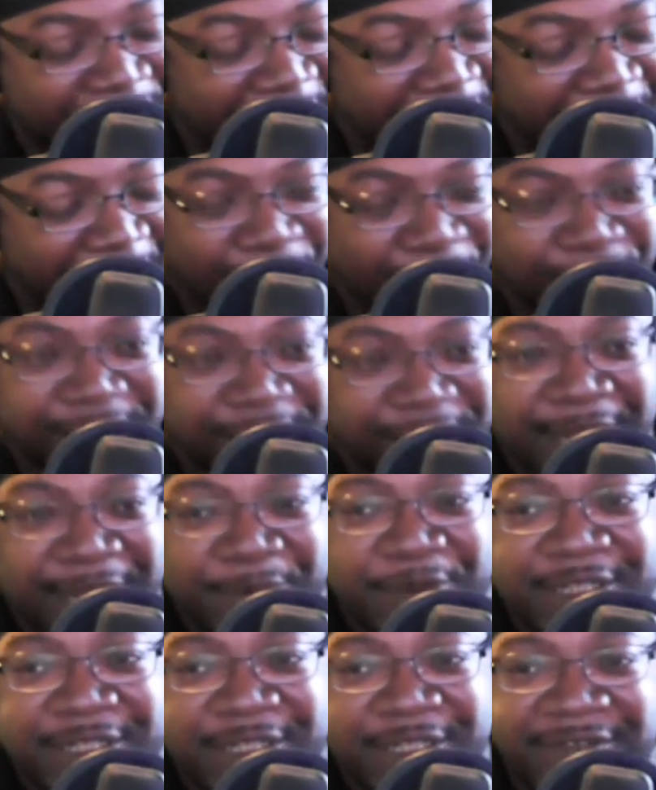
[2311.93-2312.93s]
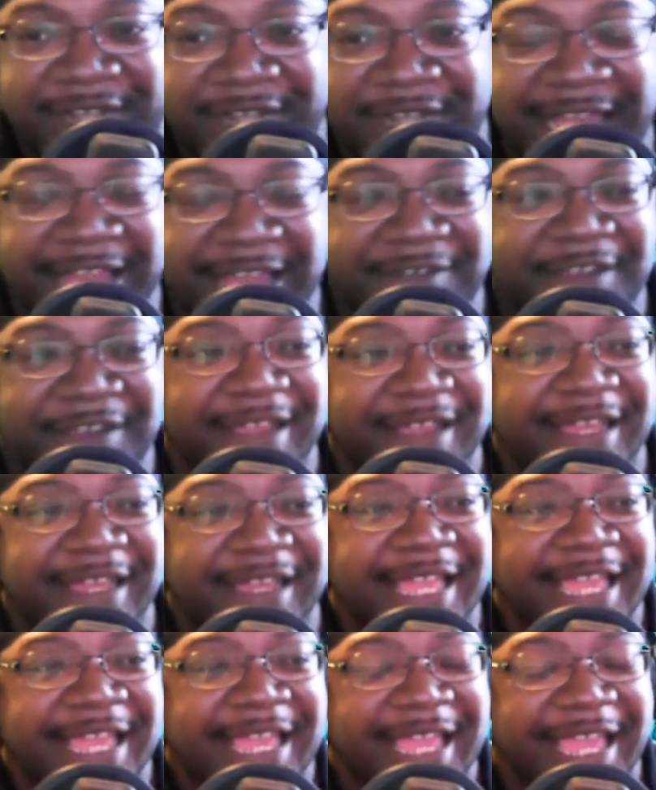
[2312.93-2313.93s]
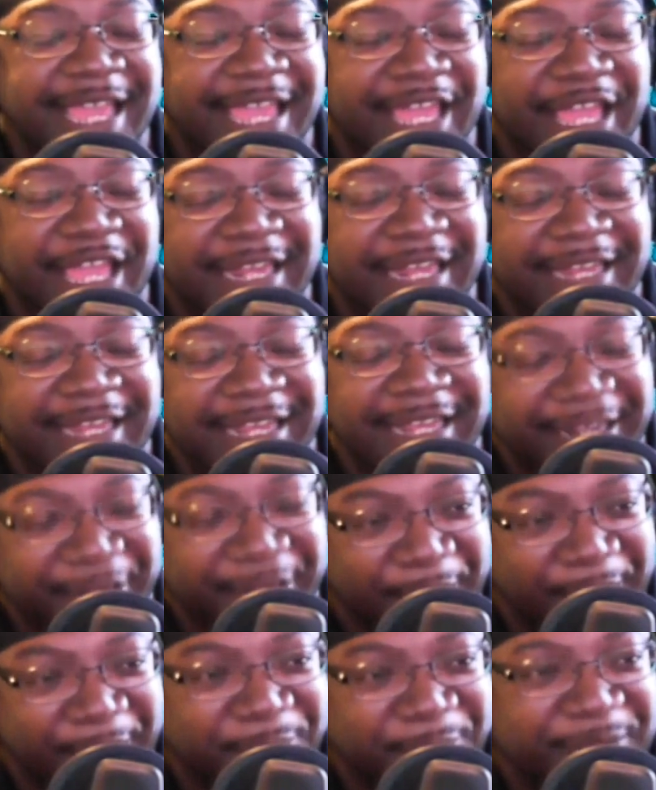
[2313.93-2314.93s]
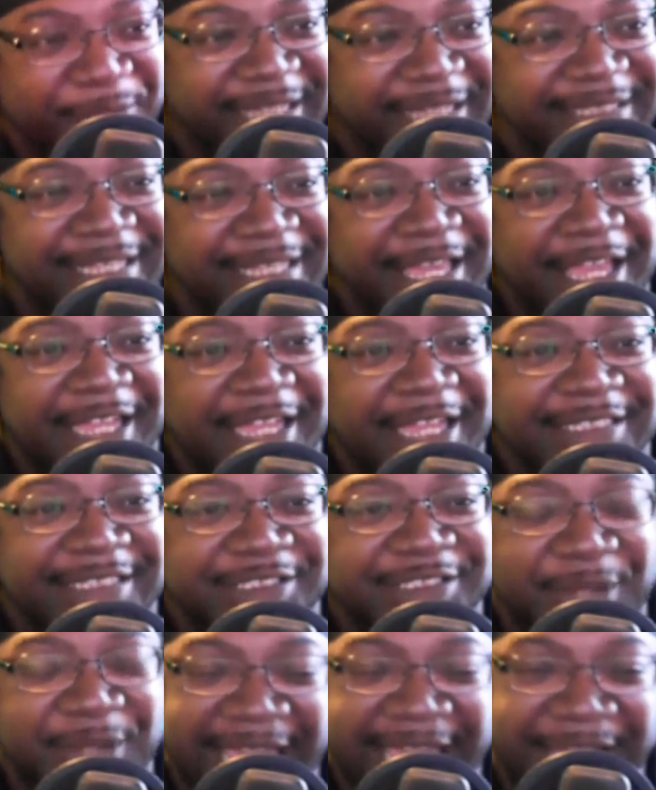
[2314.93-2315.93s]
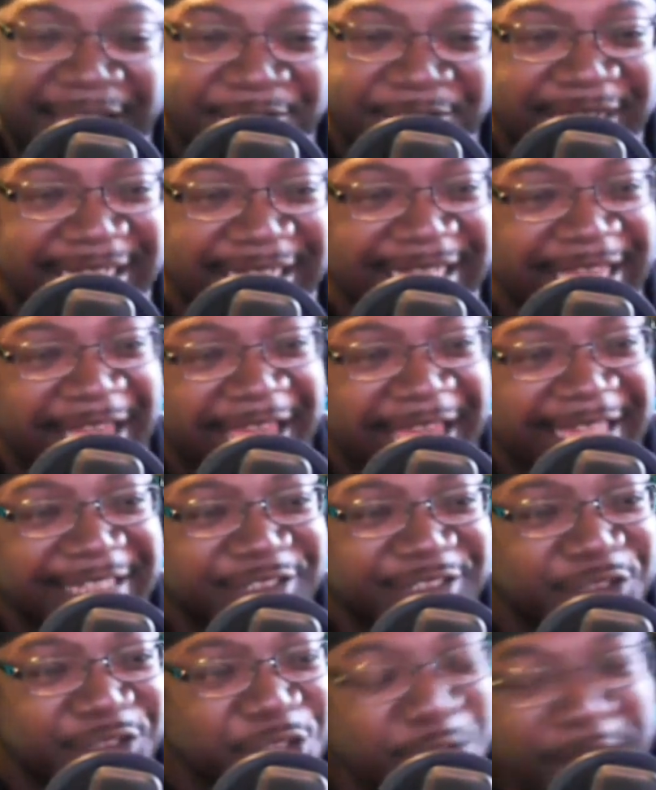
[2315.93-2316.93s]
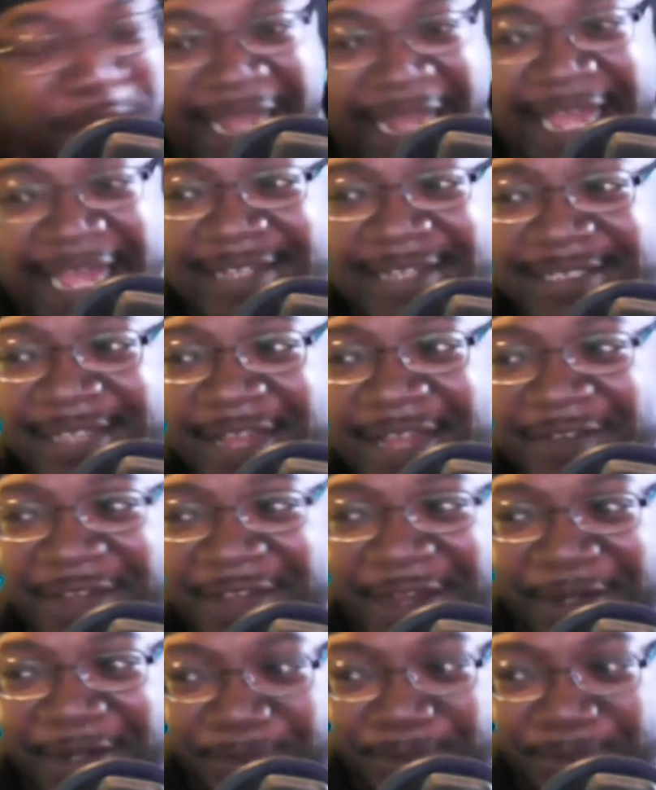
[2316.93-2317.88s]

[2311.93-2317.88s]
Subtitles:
on Team Boy TV Live here in a couple weeks, because I can't really do that kind of stuff here.